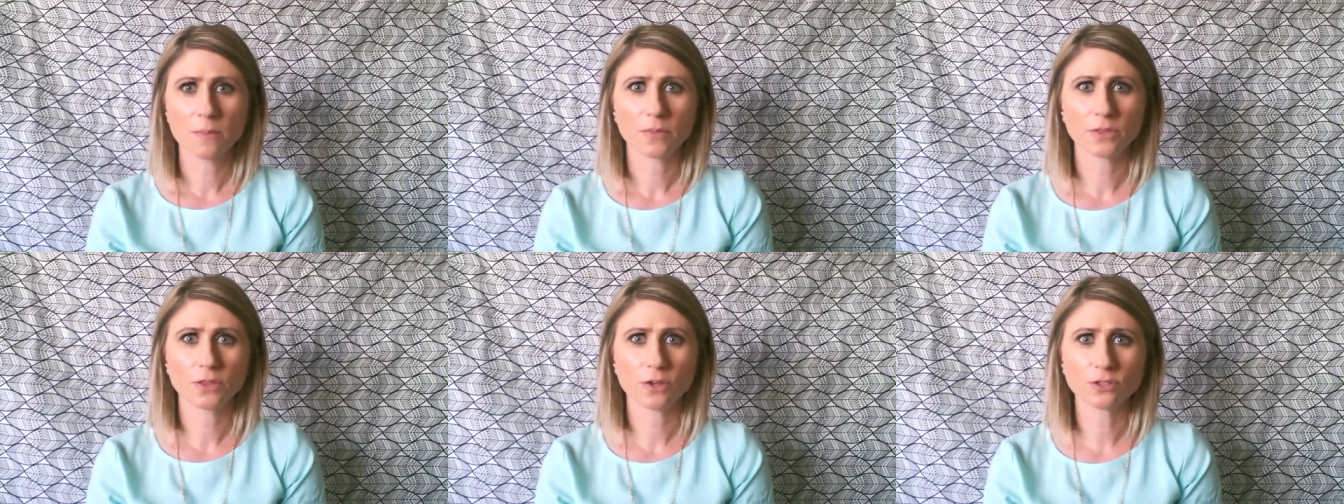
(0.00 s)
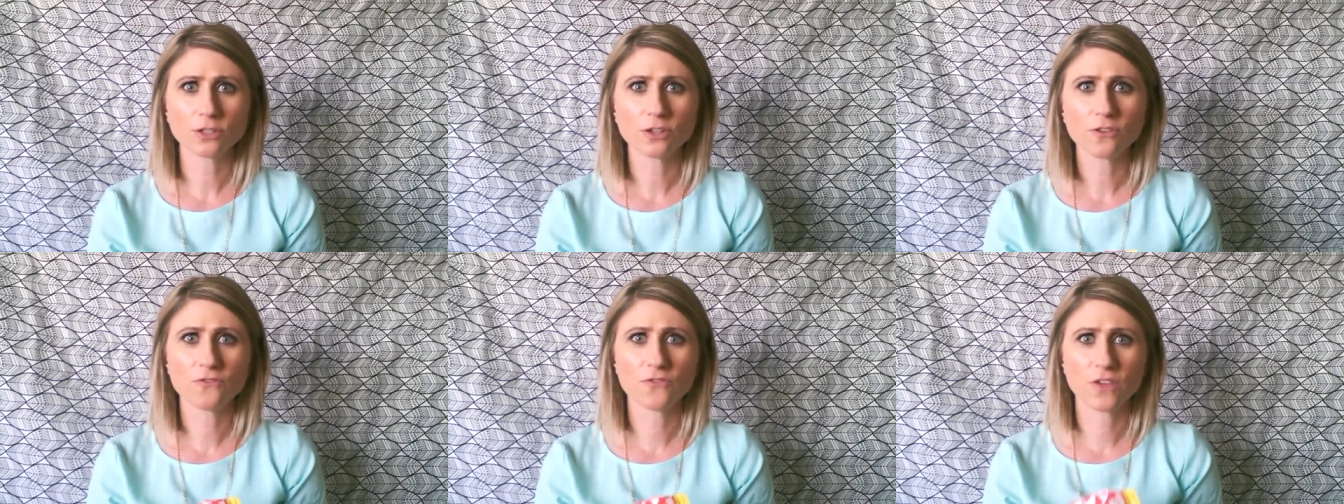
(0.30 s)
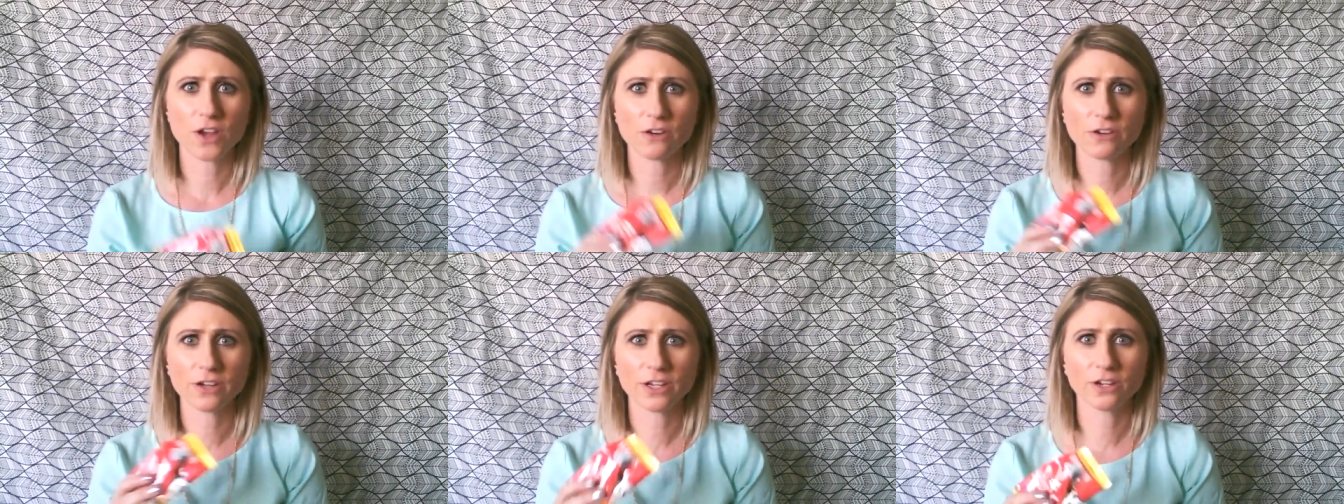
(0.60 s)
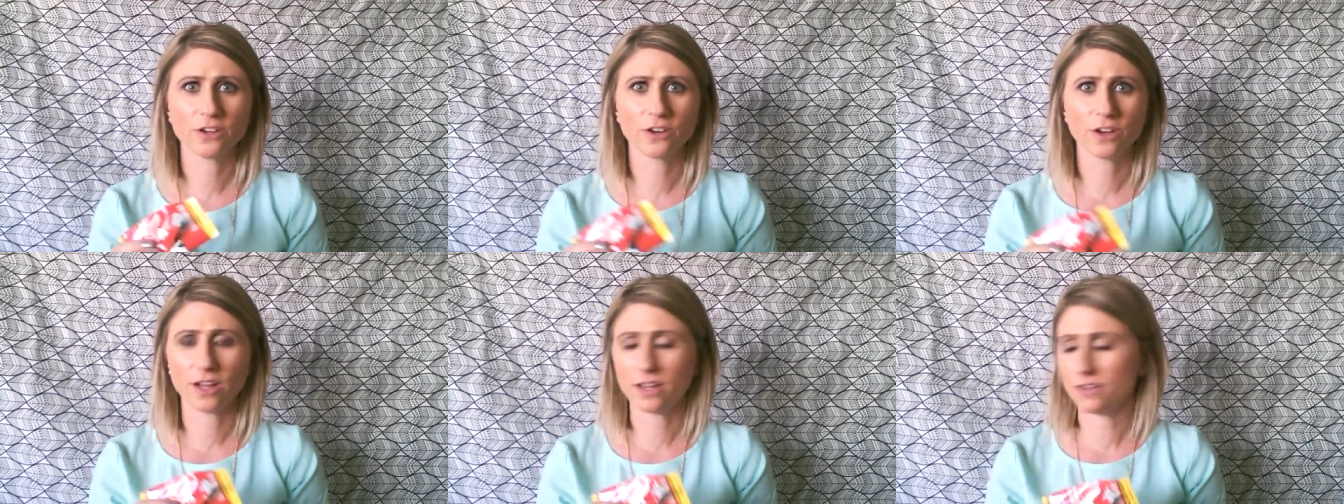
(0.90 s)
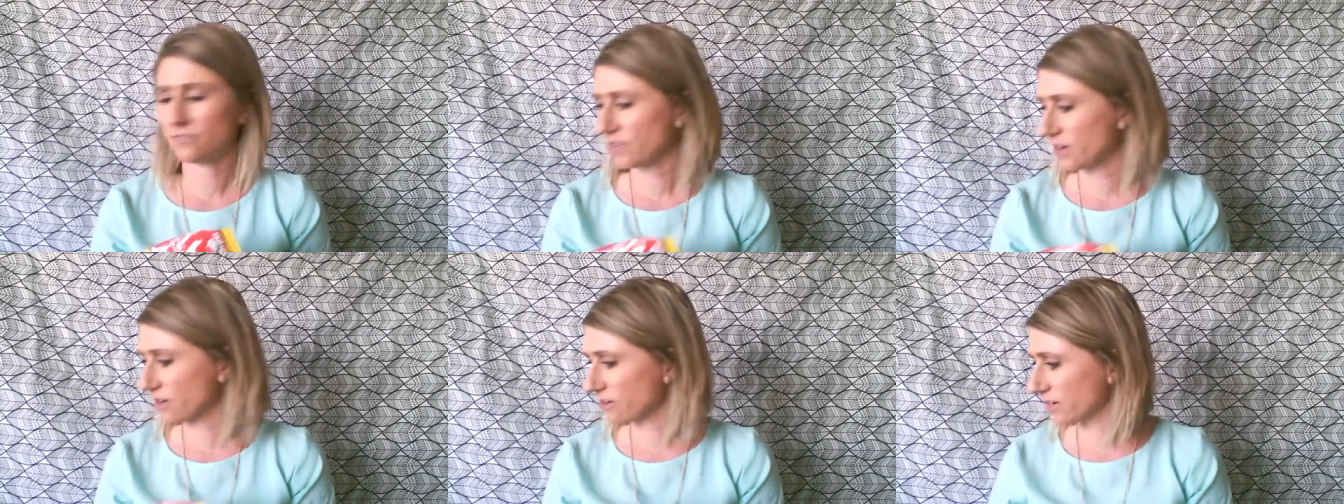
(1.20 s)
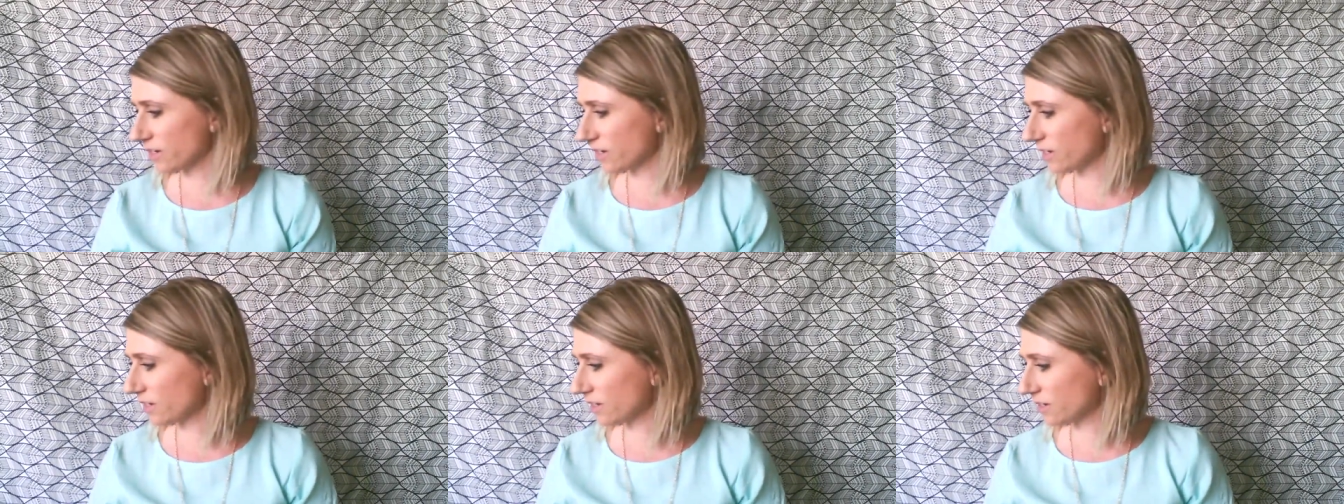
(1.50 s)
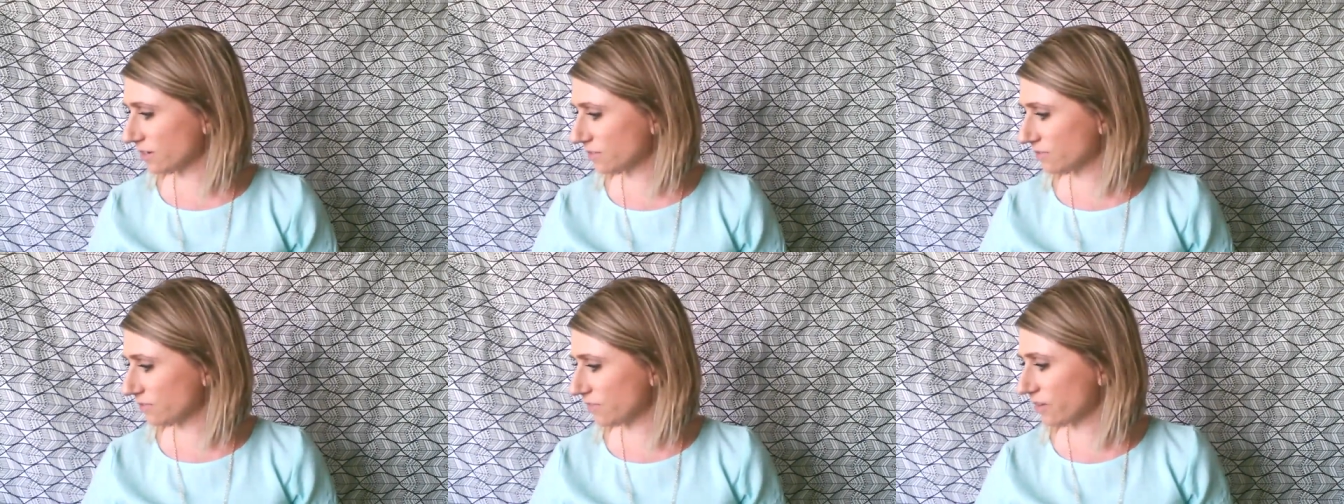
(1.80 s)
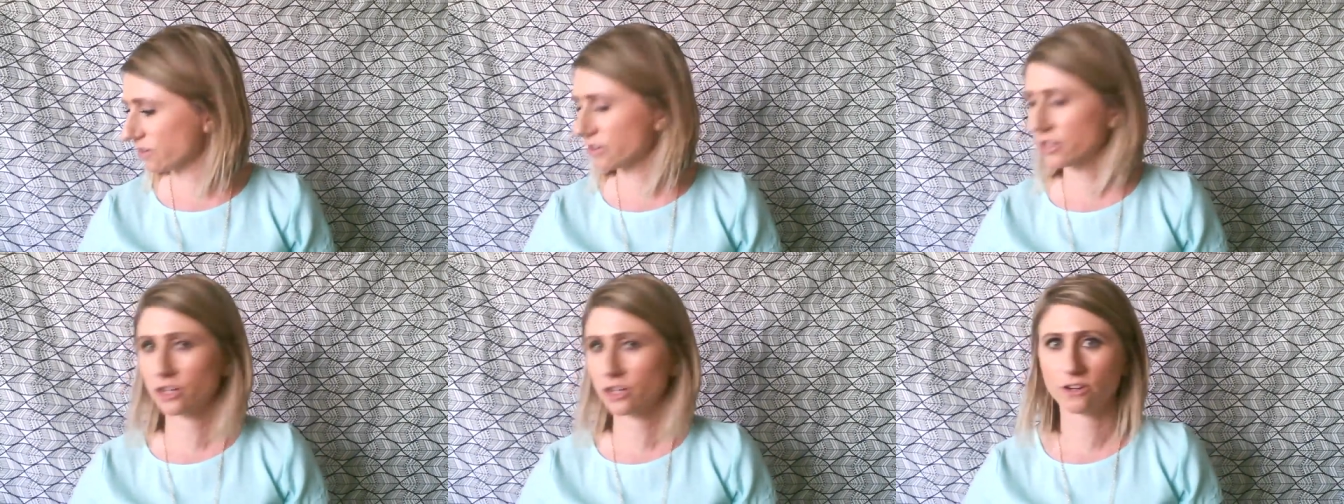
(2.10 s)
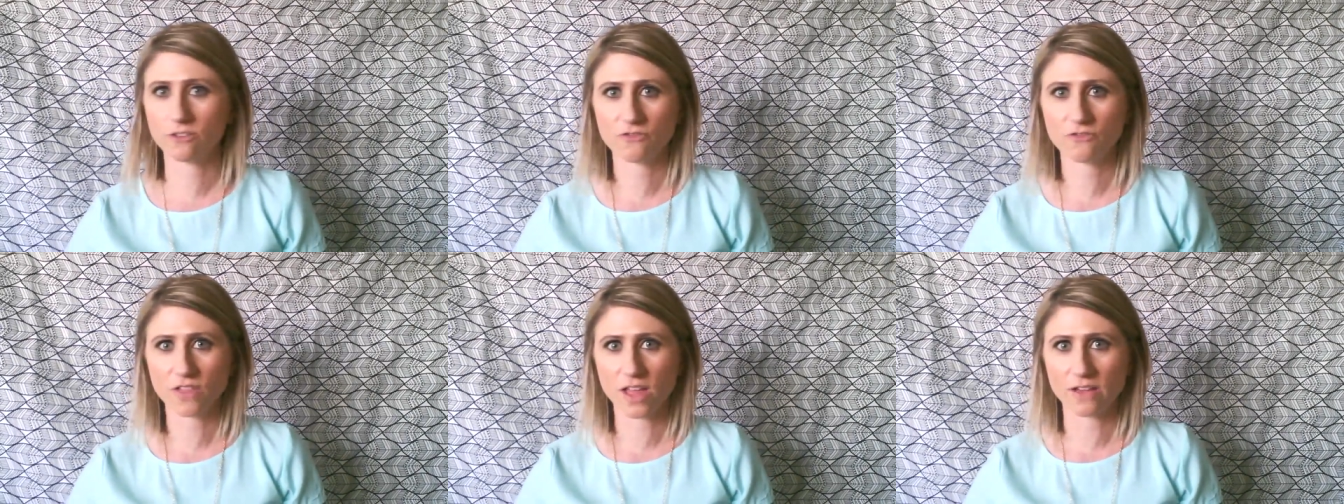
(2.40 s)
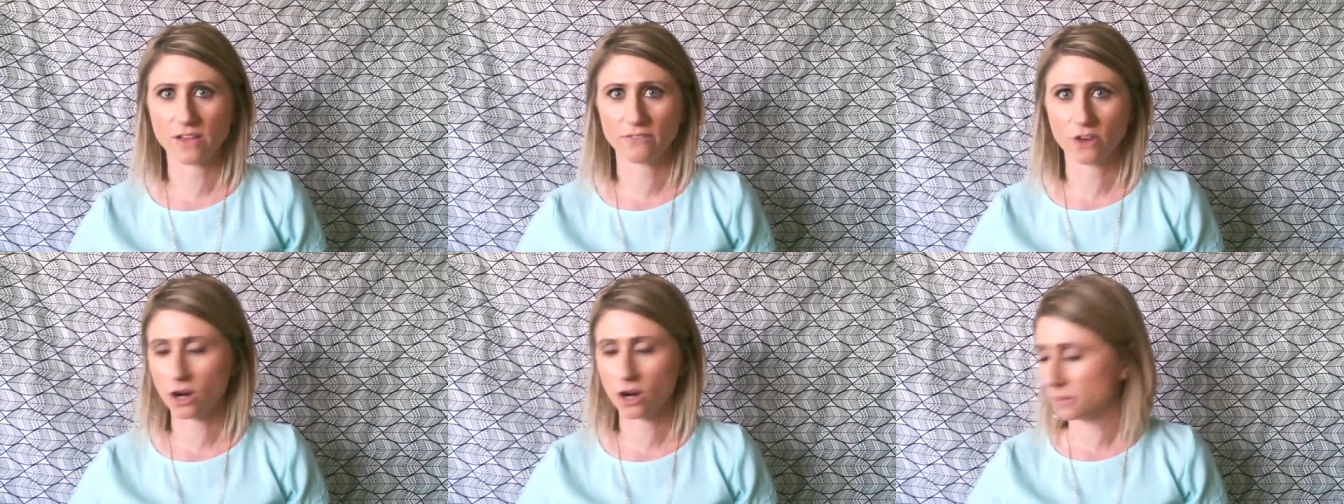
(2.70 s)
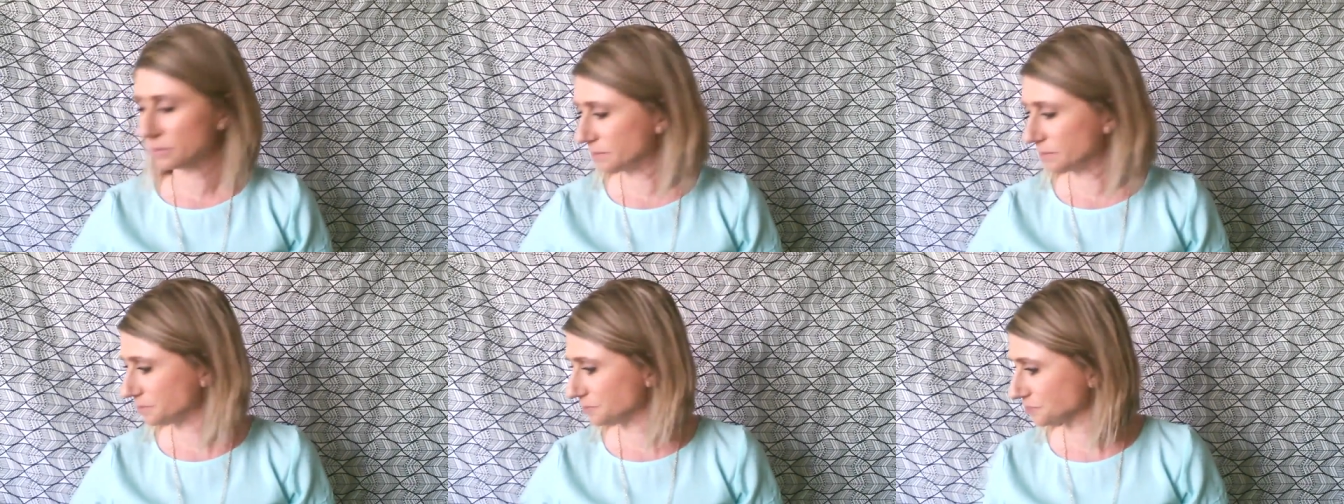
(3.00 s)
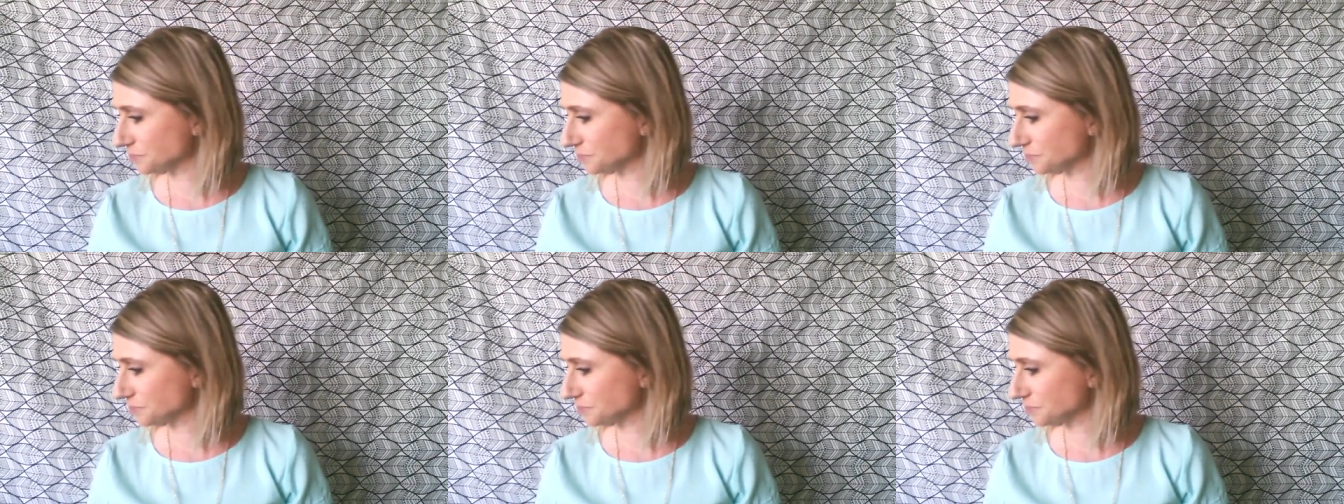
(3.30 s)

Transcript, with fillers: Those are very good, very, very good flavor.